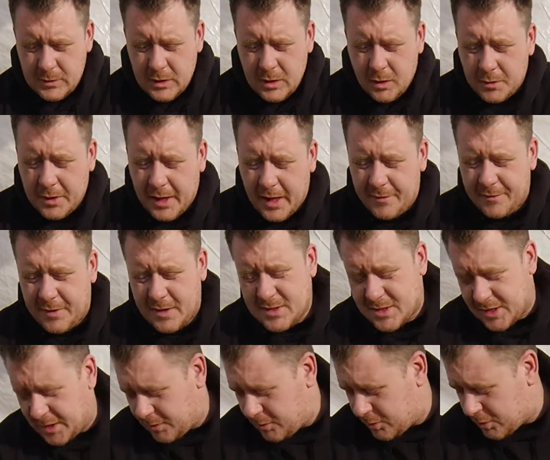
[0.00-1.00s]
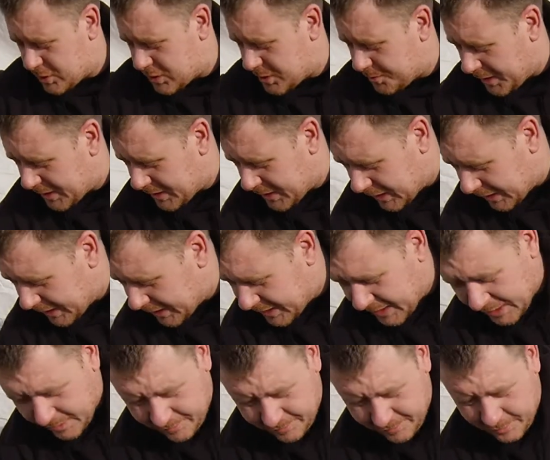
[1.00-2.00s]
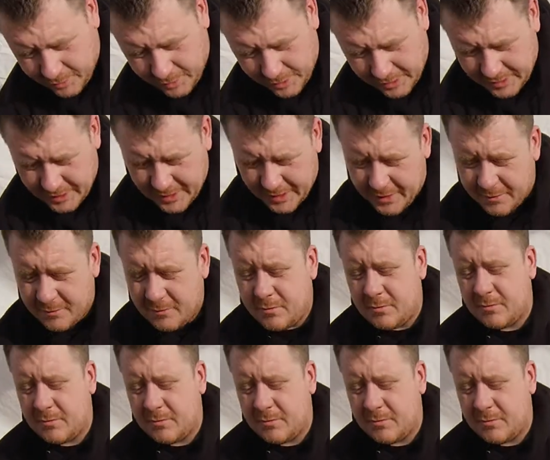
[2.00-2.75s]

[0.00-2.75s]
Oh yeah, I've had to custom make the link kit for it again.